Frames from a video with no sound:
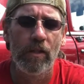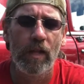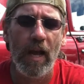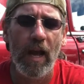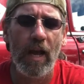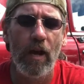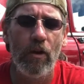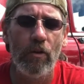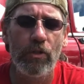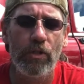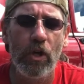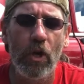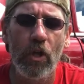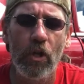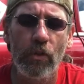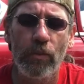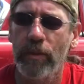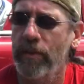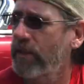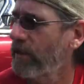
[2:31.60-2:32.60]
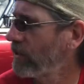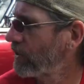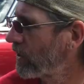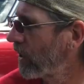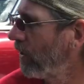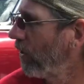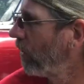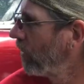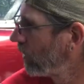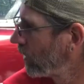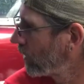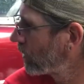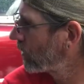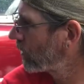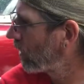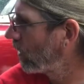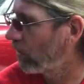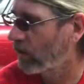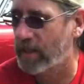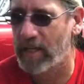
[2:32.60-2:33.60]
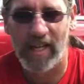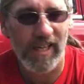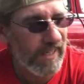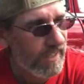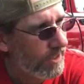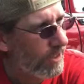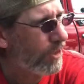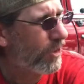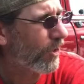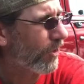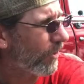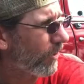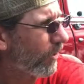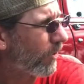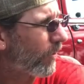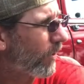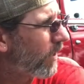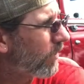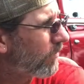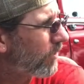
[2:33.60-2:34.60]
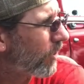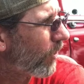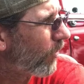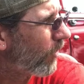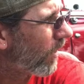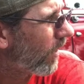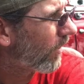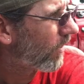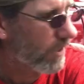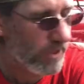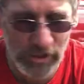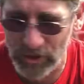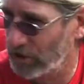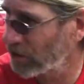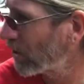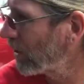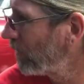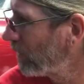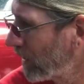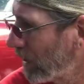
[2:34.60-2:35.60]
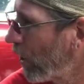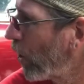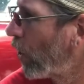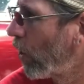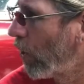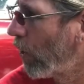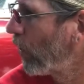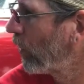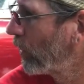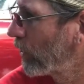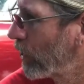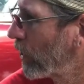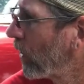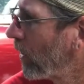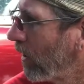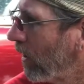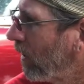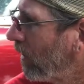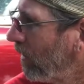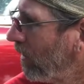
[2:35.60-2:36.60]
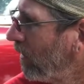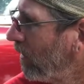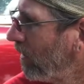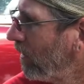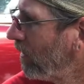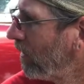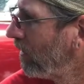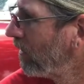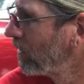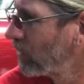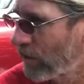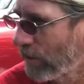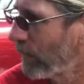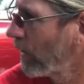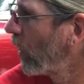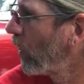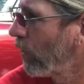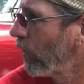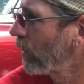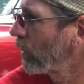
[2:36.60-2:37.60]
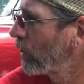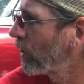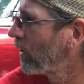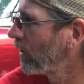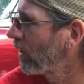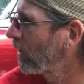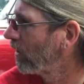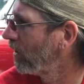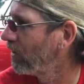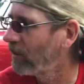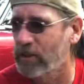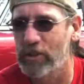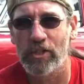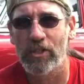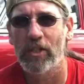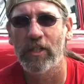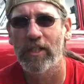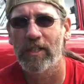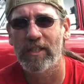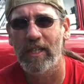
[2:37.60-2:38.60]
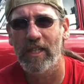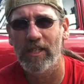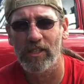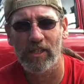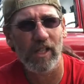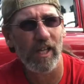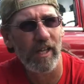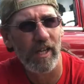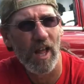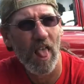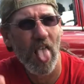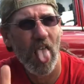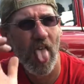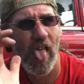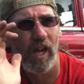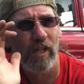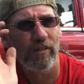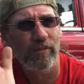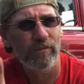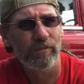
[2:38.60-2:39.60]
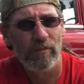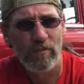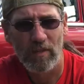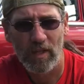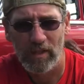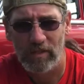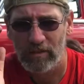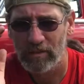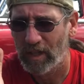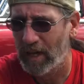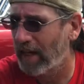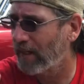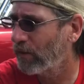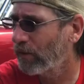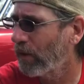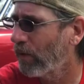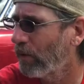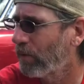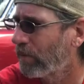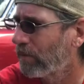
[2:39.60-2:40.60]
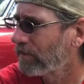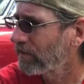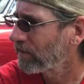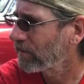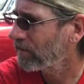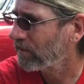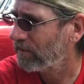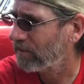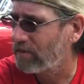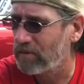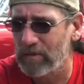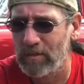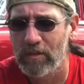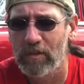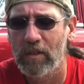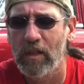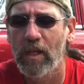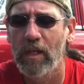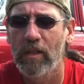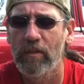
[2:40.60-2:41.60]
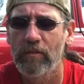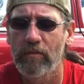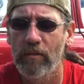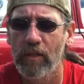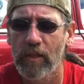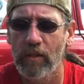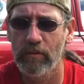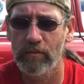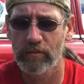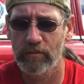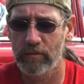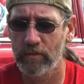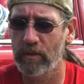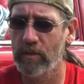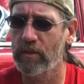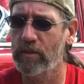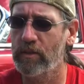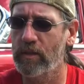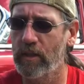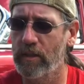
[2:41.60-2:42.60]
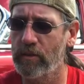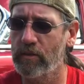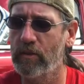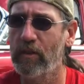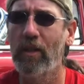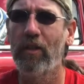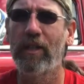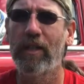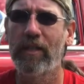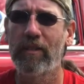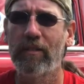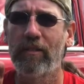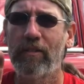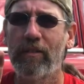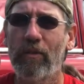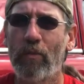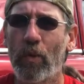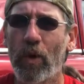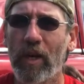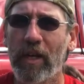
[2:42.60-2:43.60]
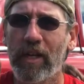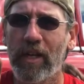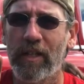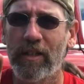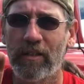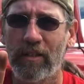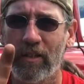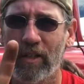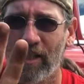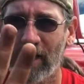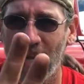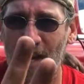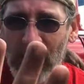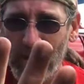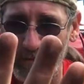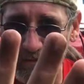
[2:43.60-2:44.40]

How tolerant is, oh, this oh, cane sugar cream soda. This is gonna be all the sugar. It's gonna be all the sugar. It's gonna taste like, I don't know. Well, let's, oh yeah, working, look at